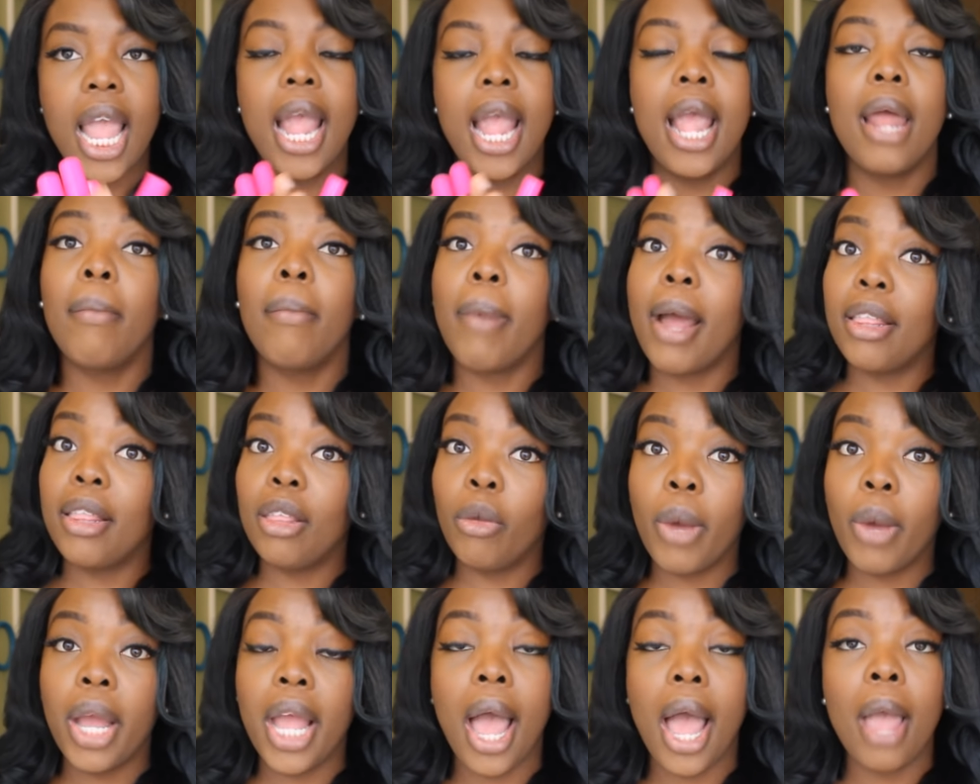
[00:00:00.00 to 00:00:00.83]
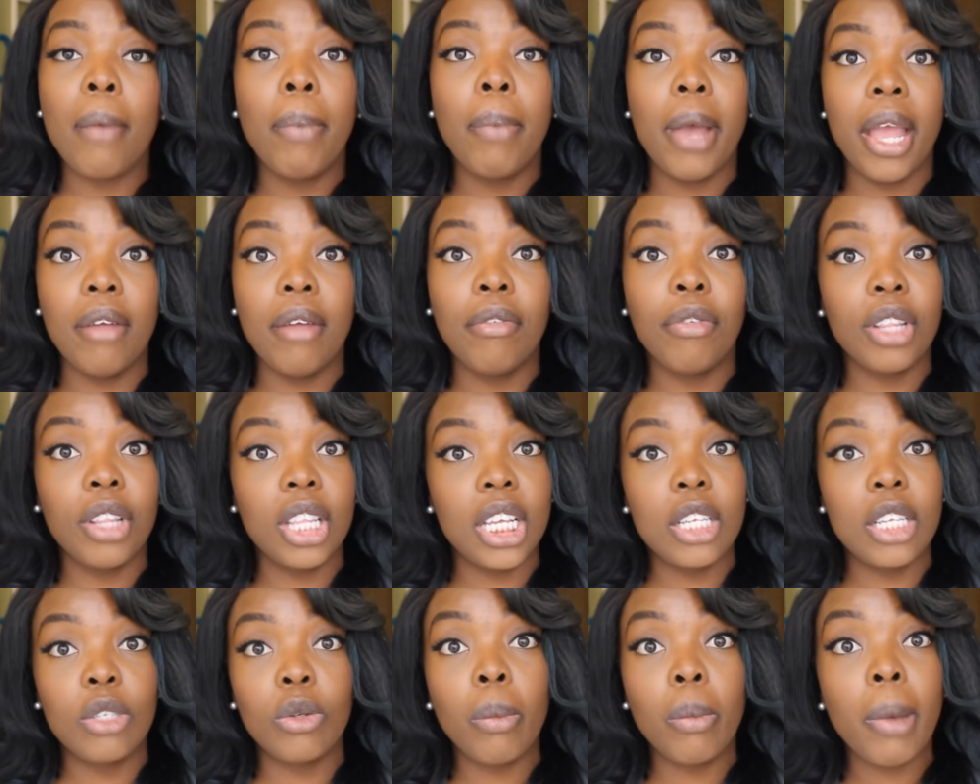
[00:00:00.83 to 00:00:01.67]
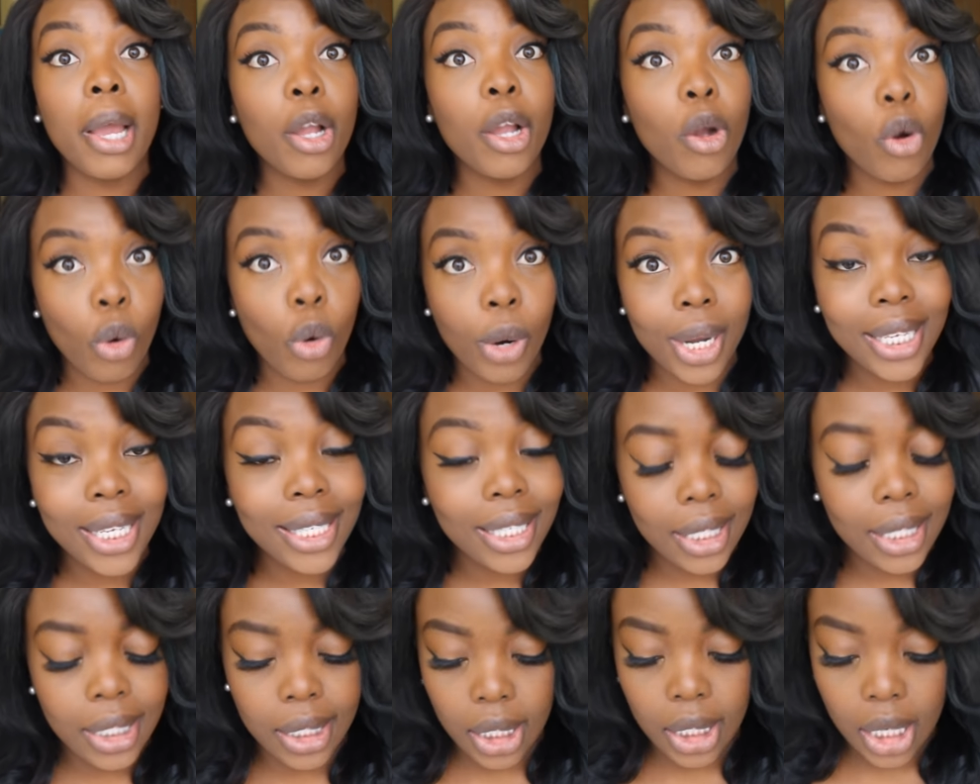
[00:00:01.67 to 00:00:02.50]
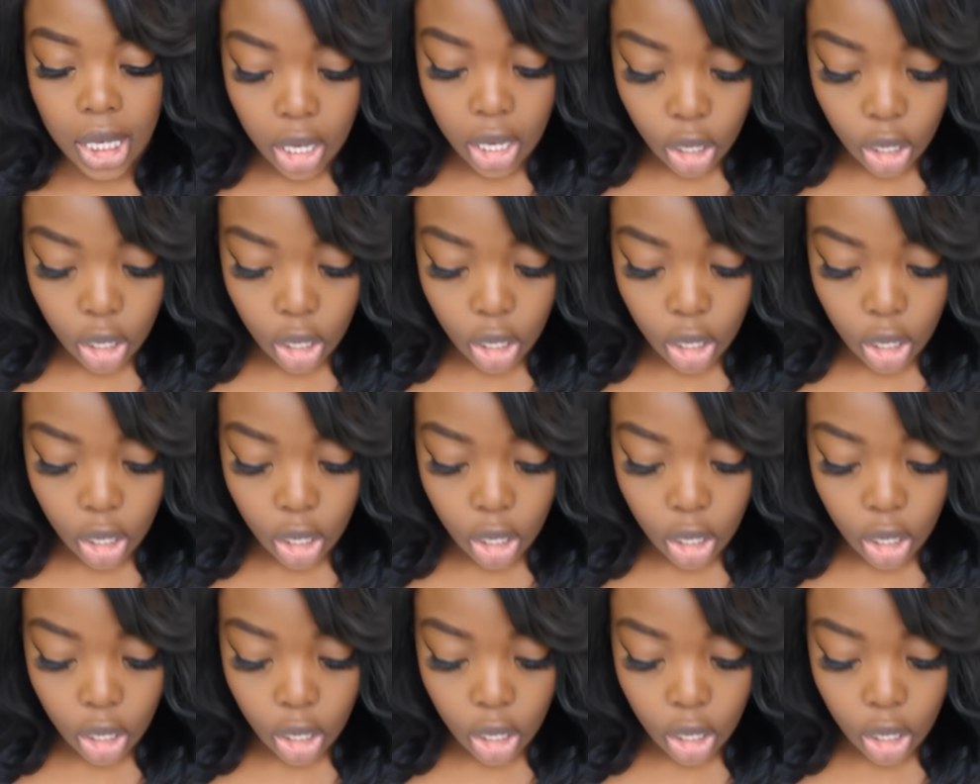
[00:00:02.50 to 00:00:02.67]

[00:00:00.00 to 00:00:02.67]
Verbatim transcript: and by the way, I pay for these with my coins